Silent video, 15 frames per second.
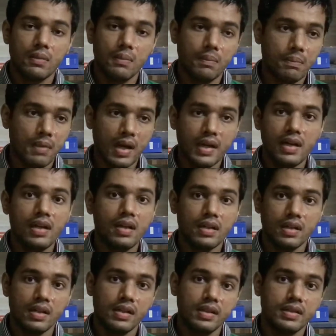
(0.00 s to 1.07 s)
Mild
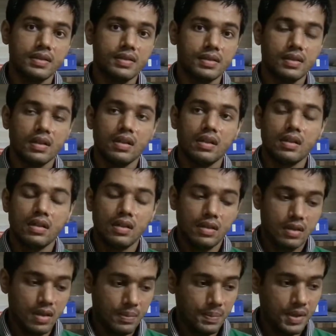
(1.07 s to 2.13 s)
is
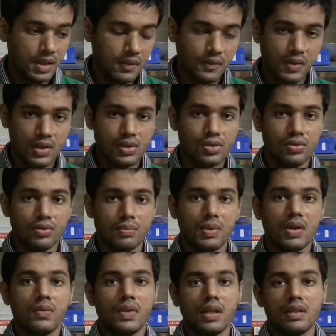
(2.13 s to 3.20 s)
a PF ratio
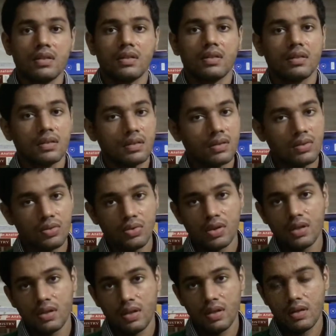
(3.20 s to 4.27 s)
between
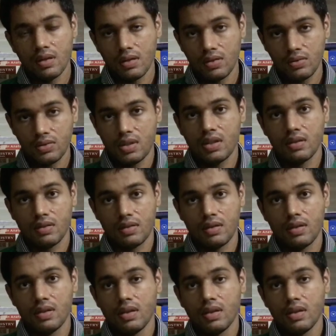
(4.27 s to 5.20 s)
200 to 300.